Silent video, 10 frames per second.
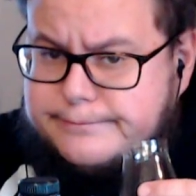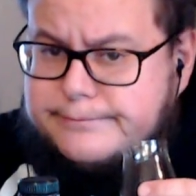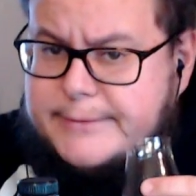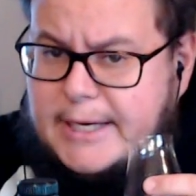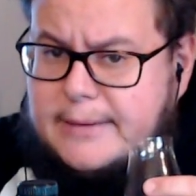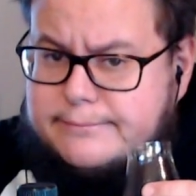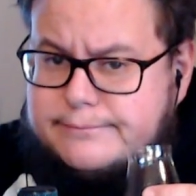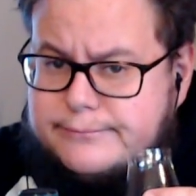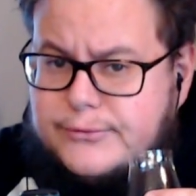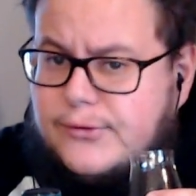Yeah,
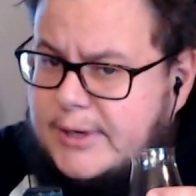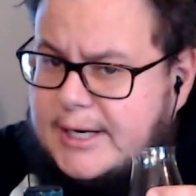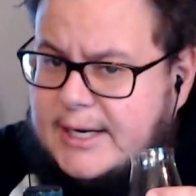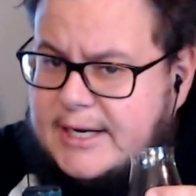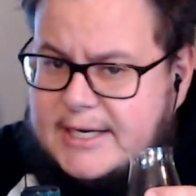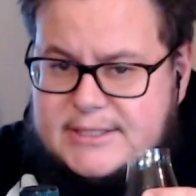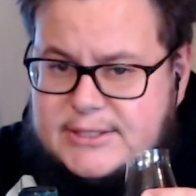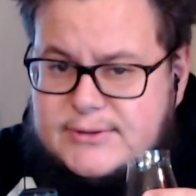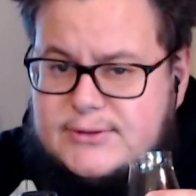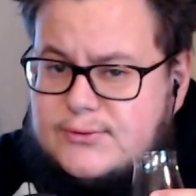really nice
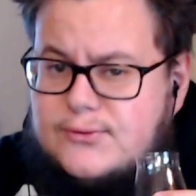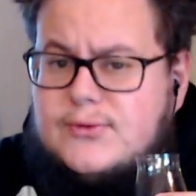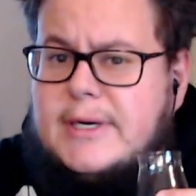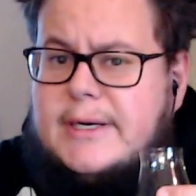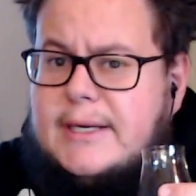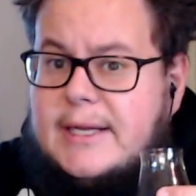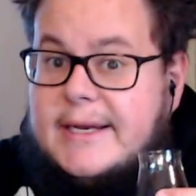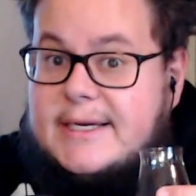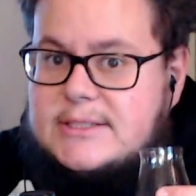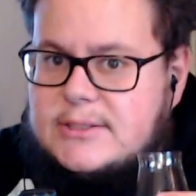nose, really
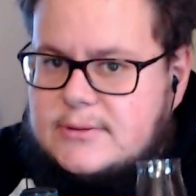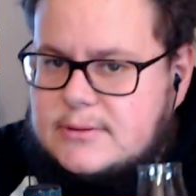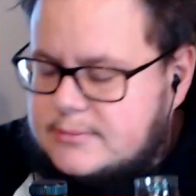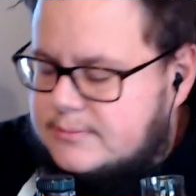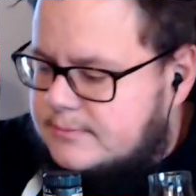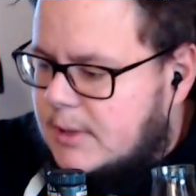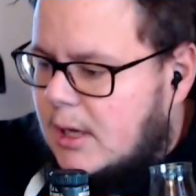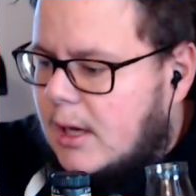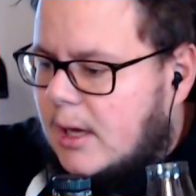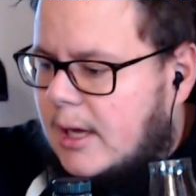nice nose.
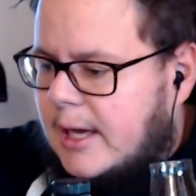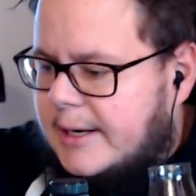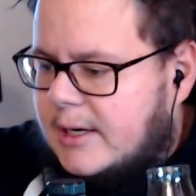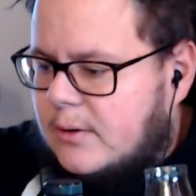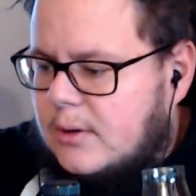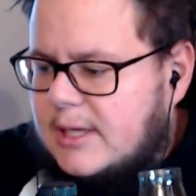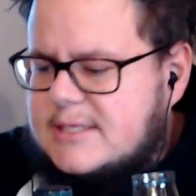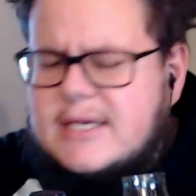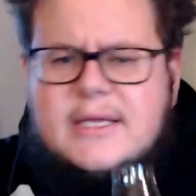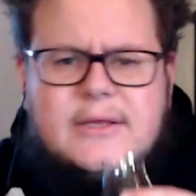And now let's get
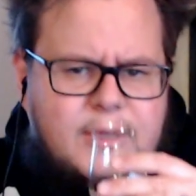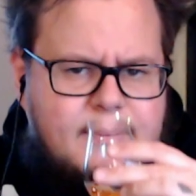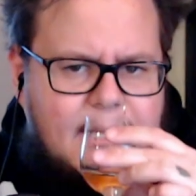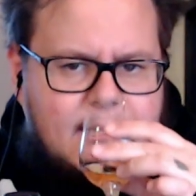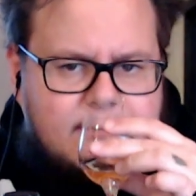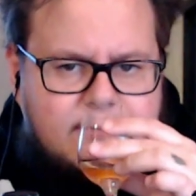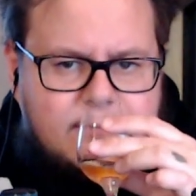into the palate.